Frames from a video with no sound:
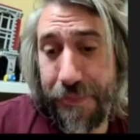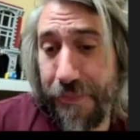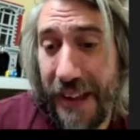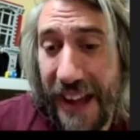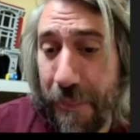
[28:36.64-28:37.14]

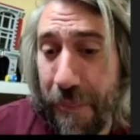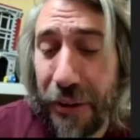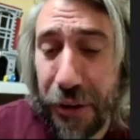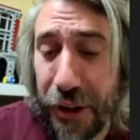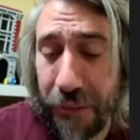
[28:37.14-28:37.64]
happy
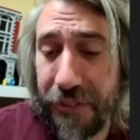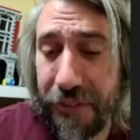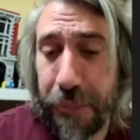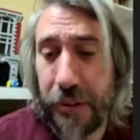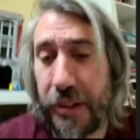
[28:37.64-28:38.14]
or
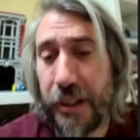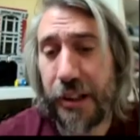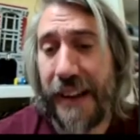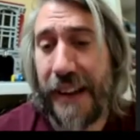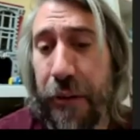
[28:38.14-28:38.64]
comfortable
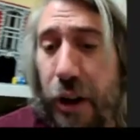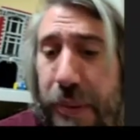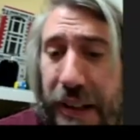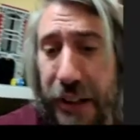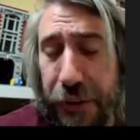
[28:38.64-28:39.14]
around
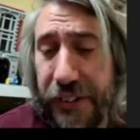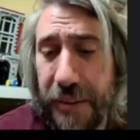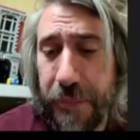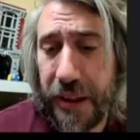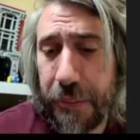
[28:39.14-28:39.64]
openly
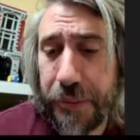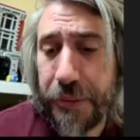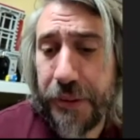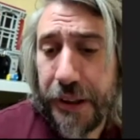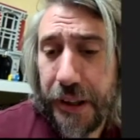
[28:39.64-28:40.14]
autistic people.
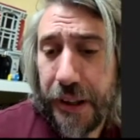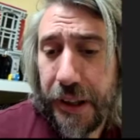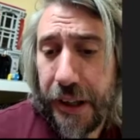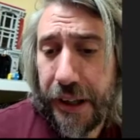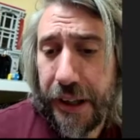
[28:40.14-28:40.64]

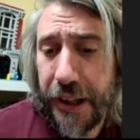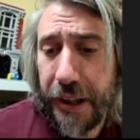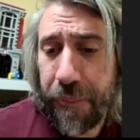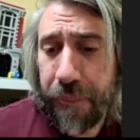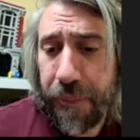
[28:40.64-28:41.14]

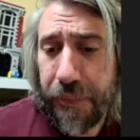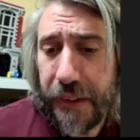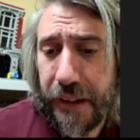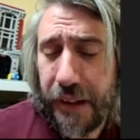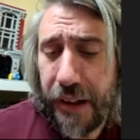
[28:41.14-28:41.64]
Um,
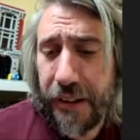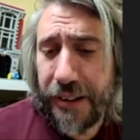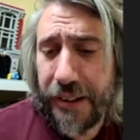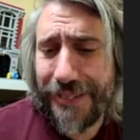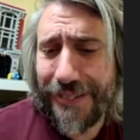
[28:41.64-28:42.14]

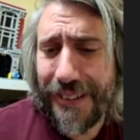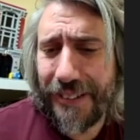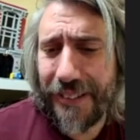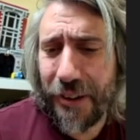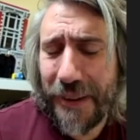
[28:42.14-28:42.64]

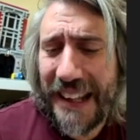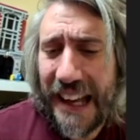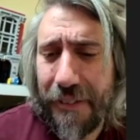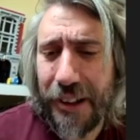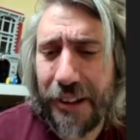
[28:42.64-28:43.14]
I've got to be
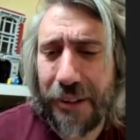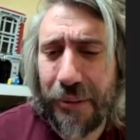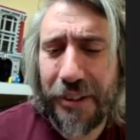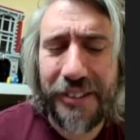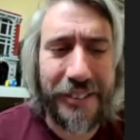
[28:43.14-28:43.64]
careful, you know. I don't
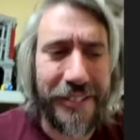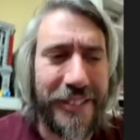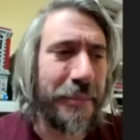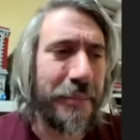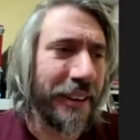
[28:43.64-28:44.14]
want to
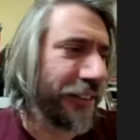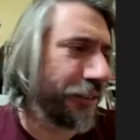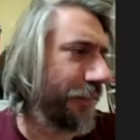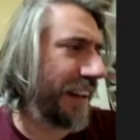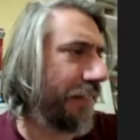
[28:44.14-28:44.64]
demonize
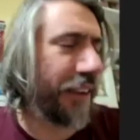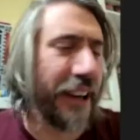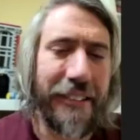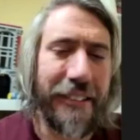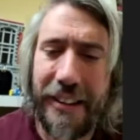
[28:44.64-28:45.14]
or
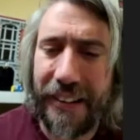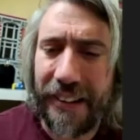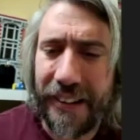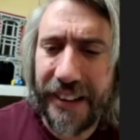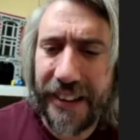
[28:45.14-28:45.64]
vilify or anything
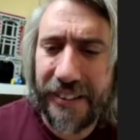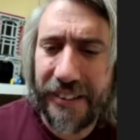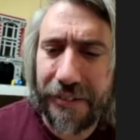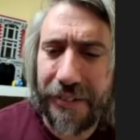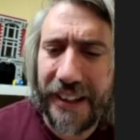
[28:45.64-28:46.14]
like that because it's
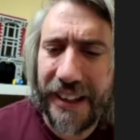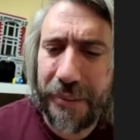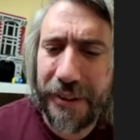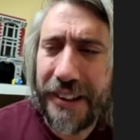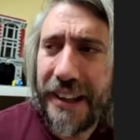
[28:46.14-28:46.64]
not fair.
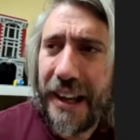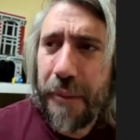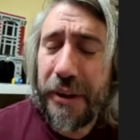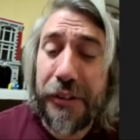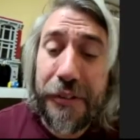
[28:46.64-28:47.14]
But
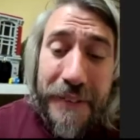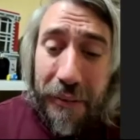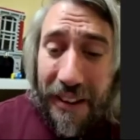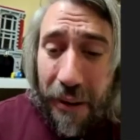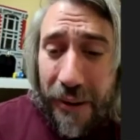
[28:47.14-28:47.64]
but it does
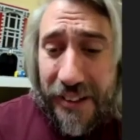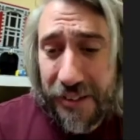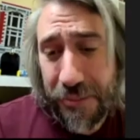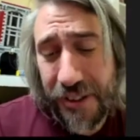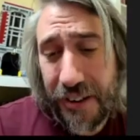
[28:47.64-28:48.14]
feel that way
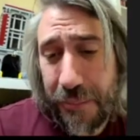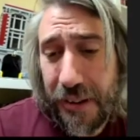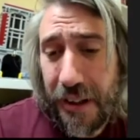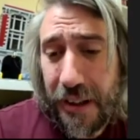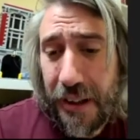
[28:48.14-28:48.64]

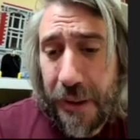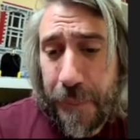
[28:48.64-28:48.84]
sometimes. Yeah.